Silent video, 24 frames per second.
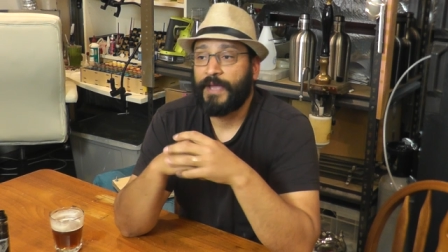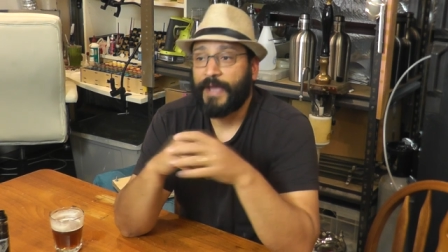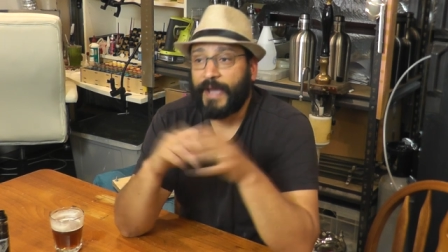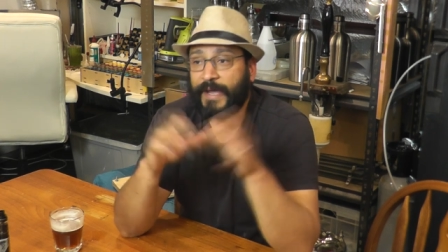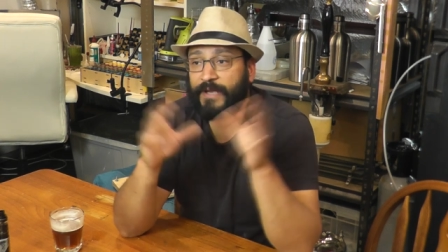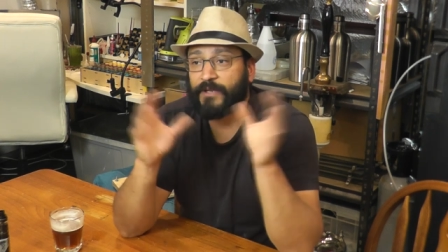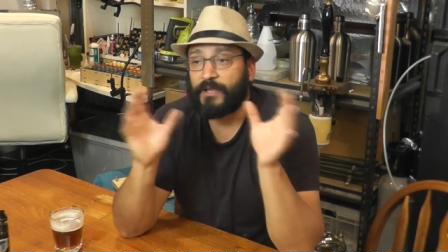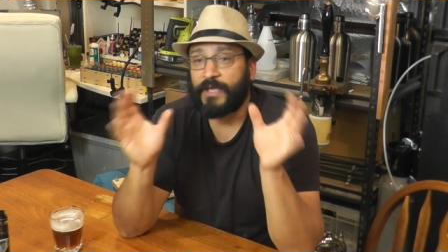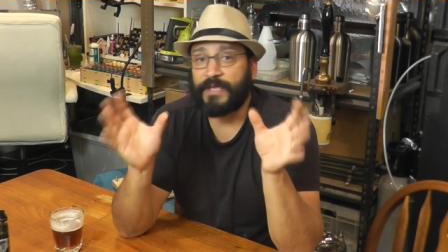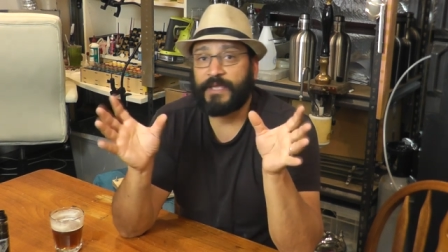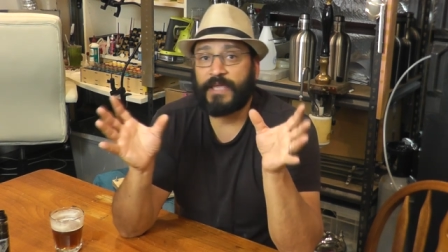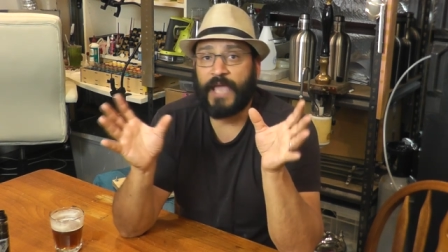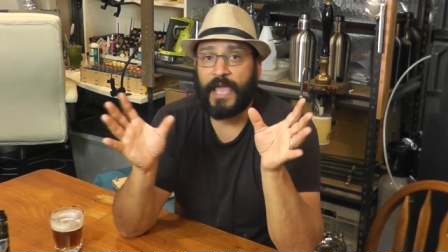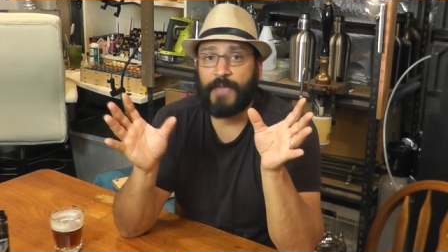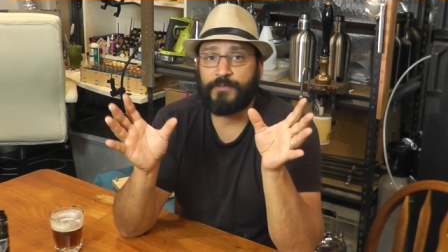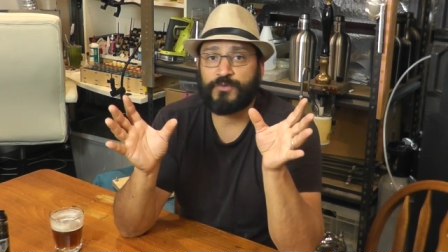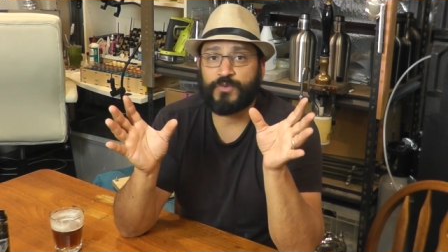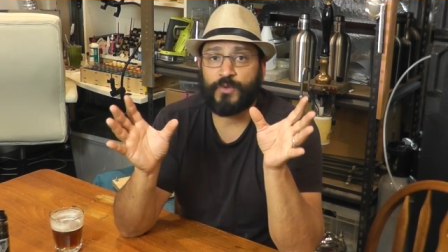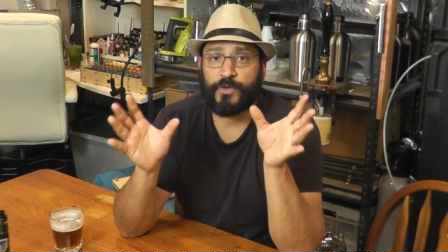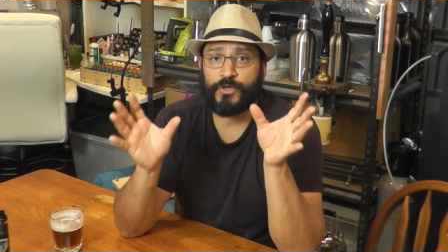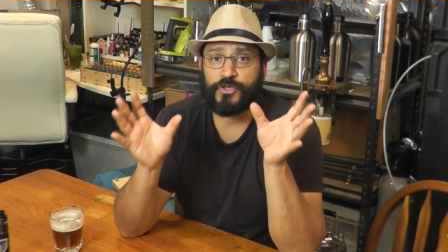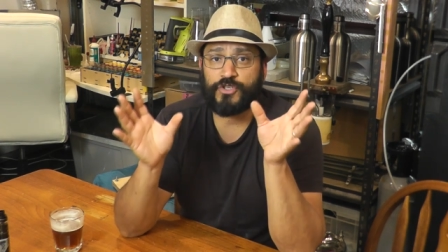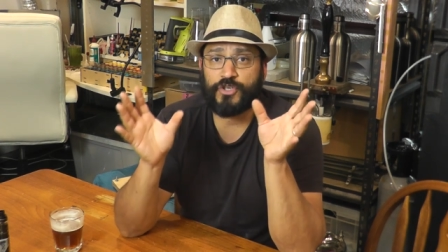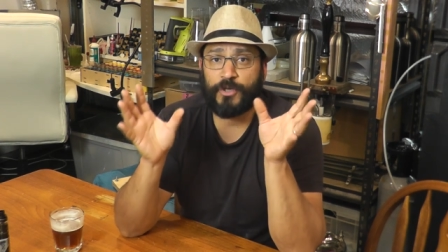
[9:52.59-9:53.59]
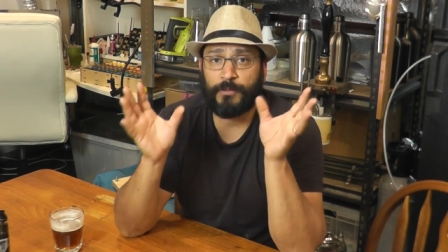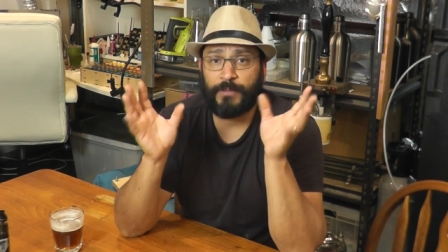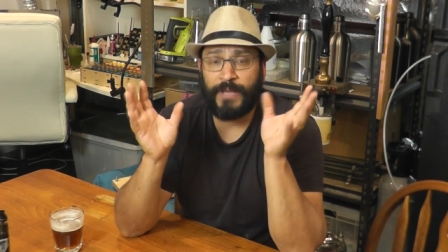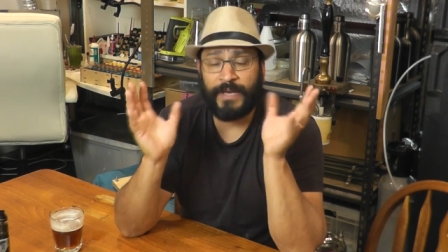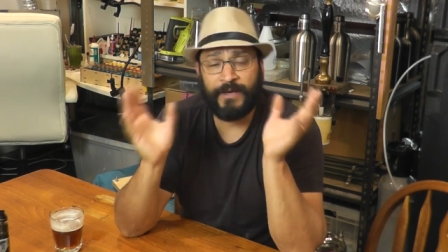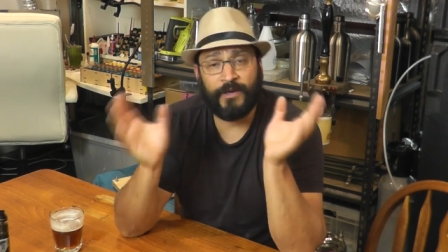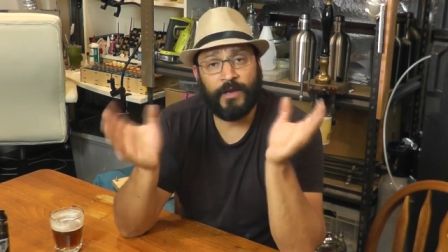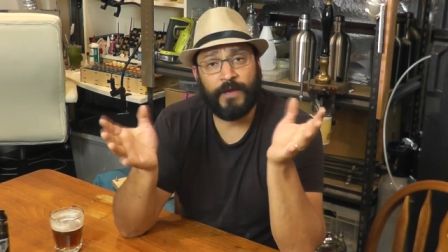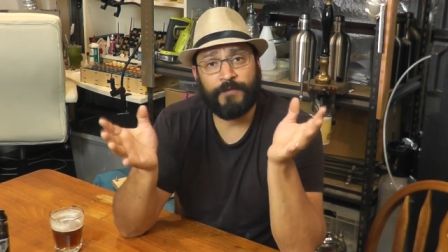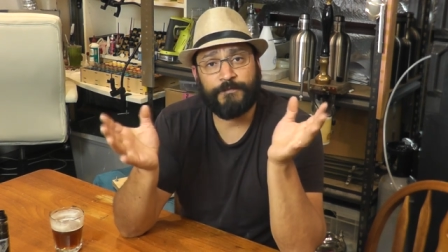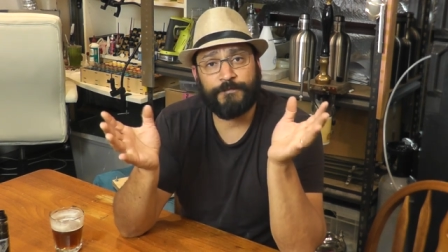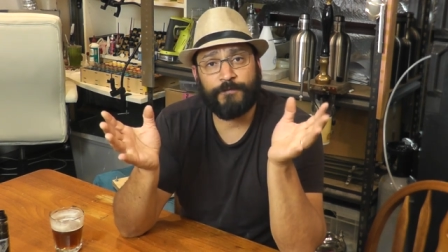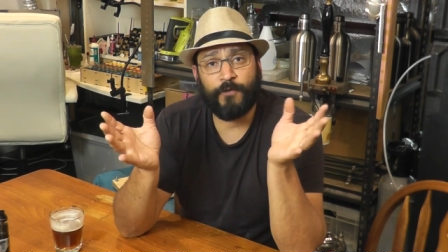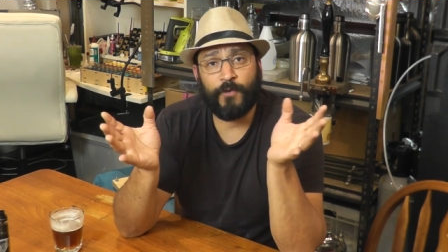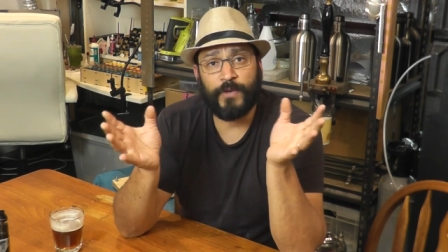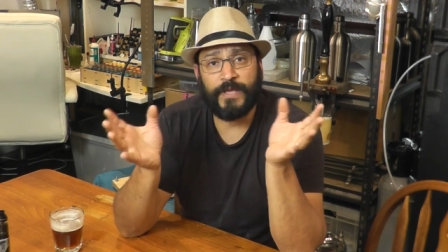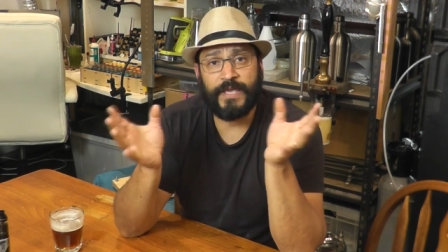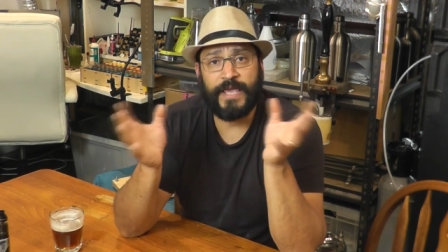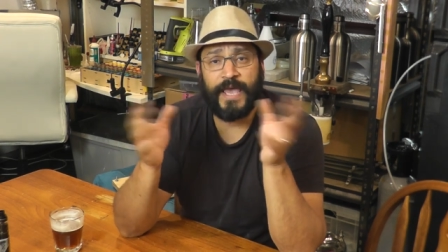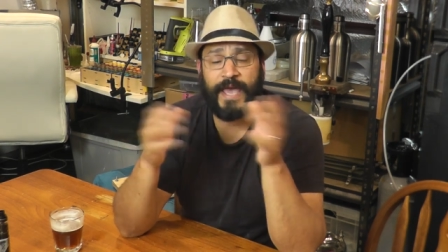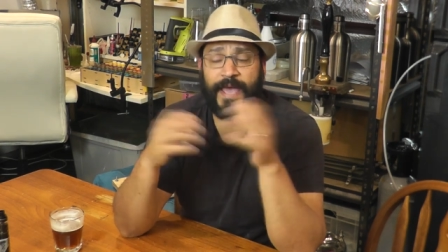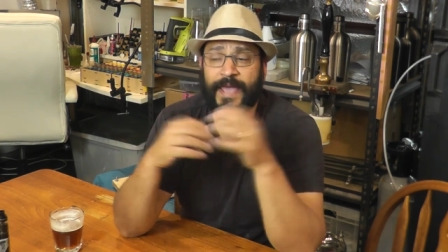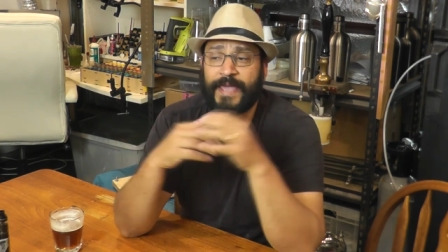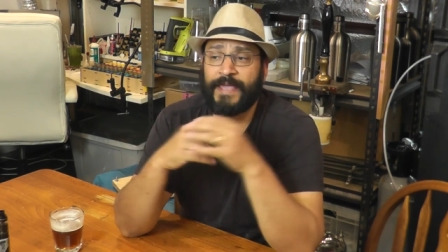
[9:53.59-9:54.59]
Unlike Games Workshop, unlike
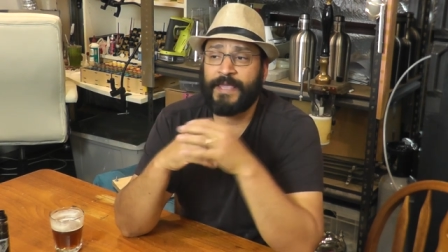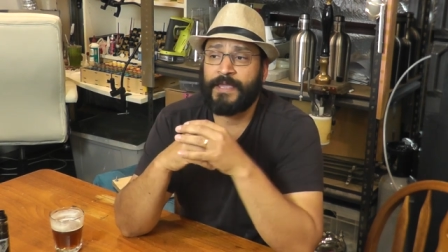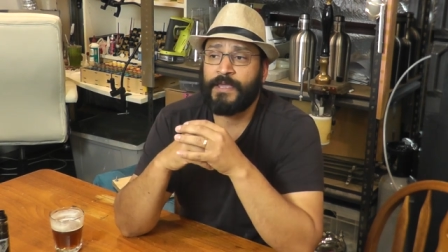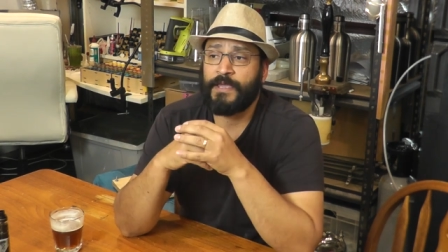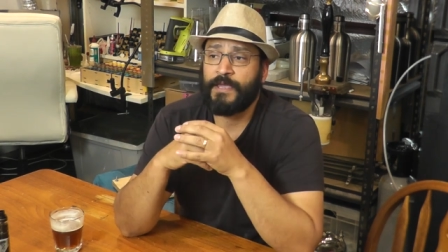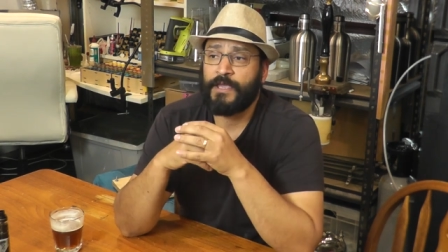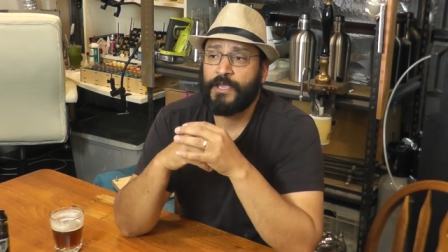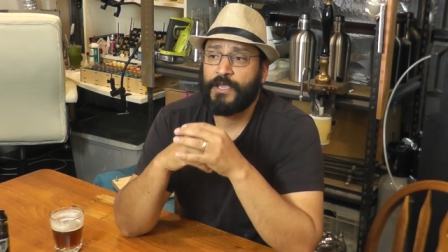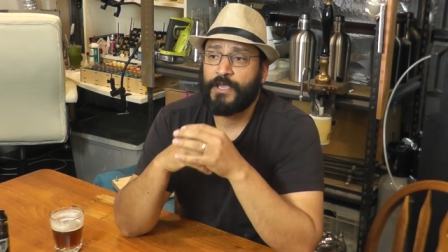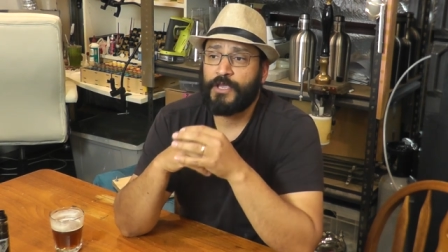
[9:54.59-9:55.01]
40K,